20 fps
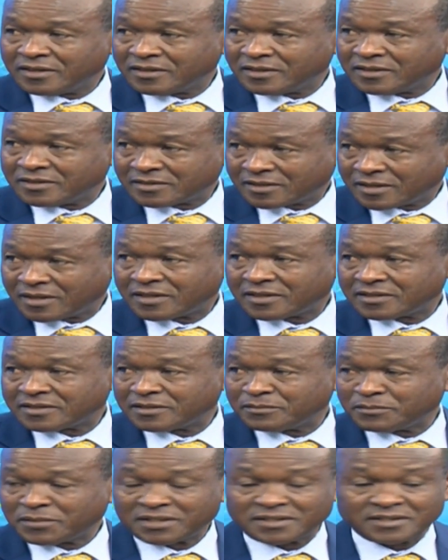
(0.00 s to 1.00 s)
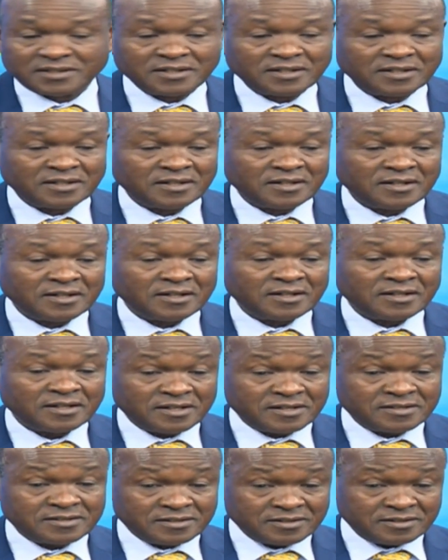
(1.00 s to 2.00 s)
escalate the matter,
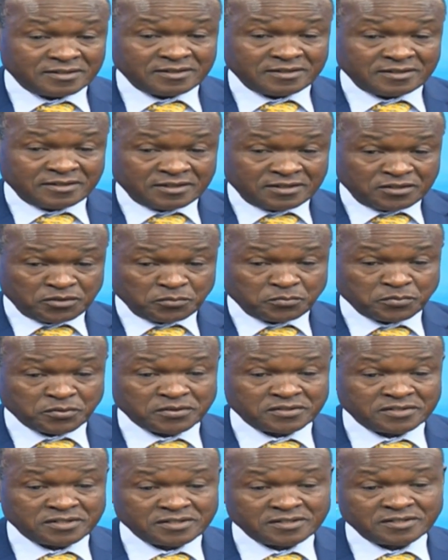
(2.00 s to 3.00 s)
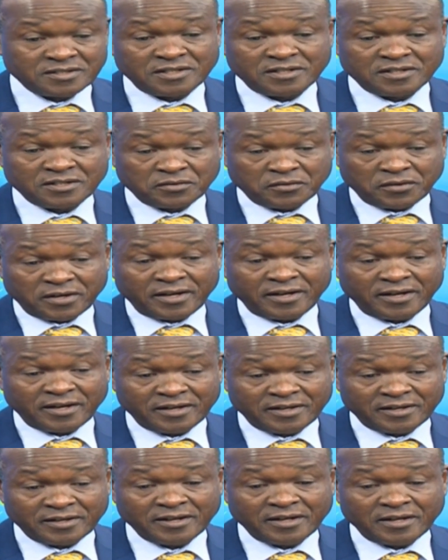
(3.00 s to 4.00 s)
let's the due process then go
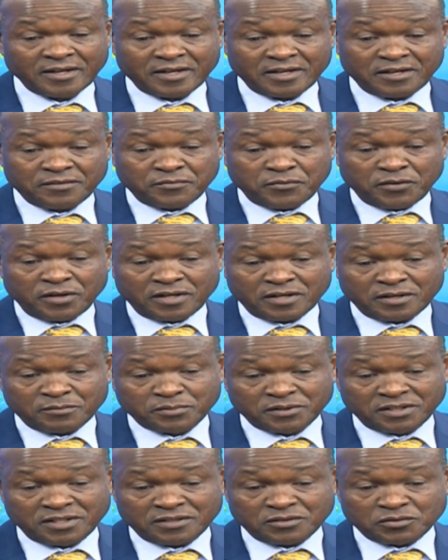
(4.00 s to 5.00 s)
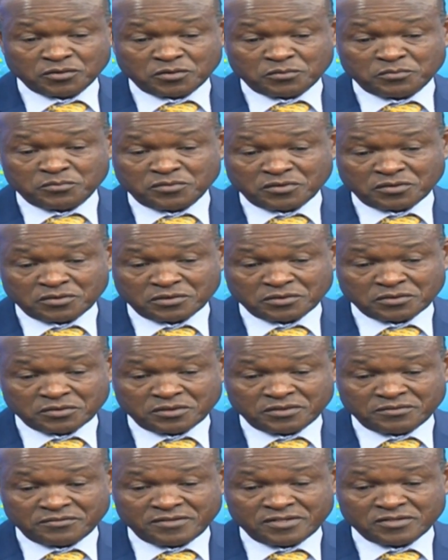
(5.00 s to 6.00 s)
ahead. If we are able then to
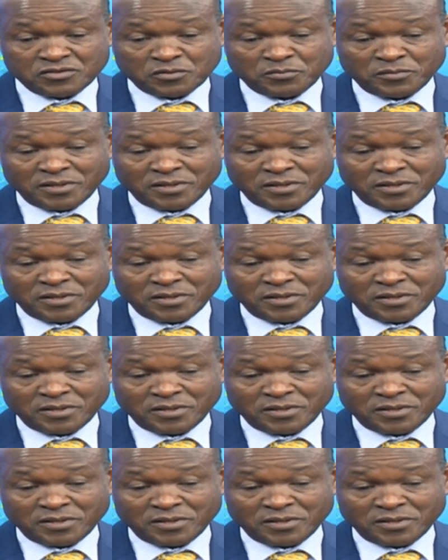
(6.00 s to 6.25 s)
convince